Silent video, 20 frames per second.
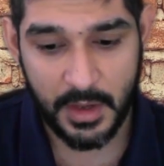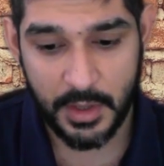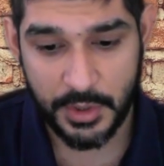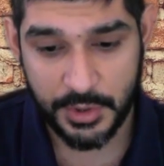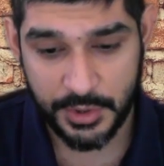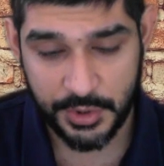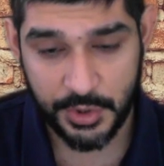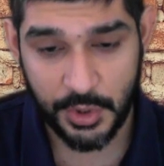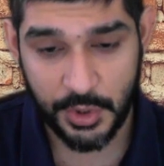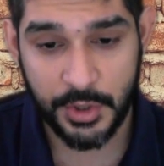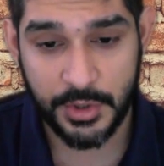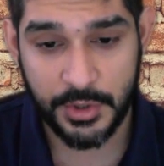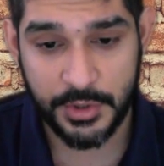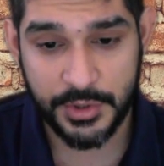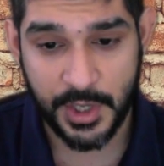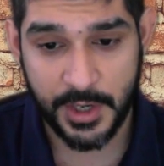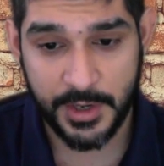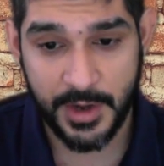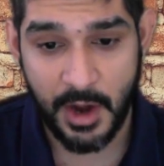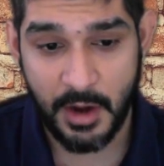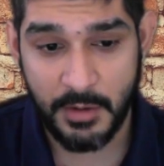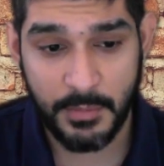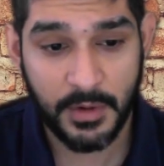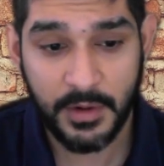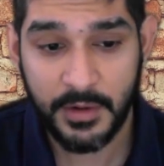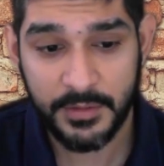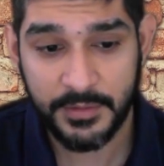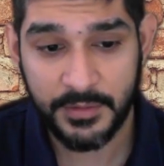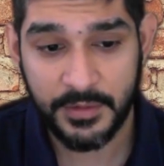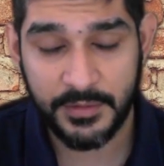should shut down
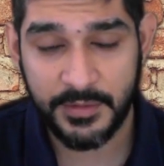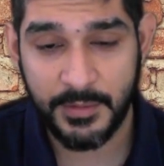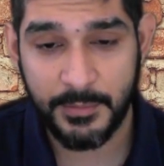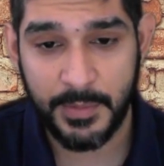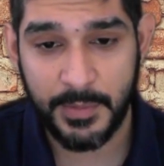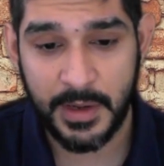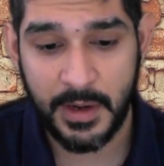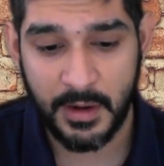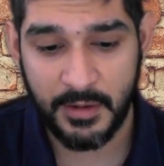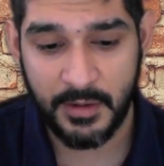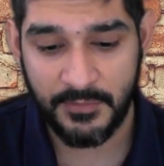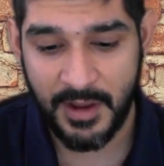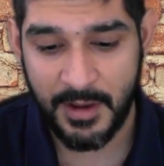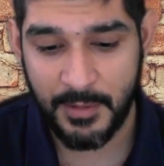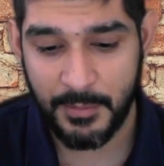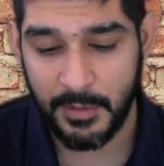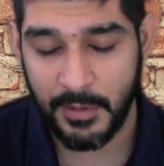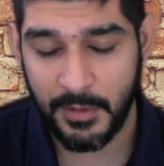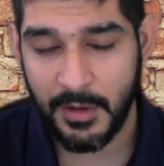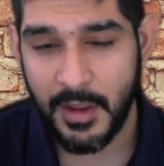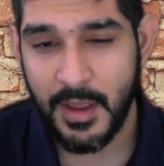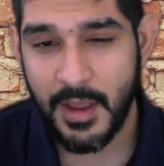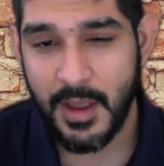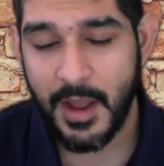because they simply aren't viable.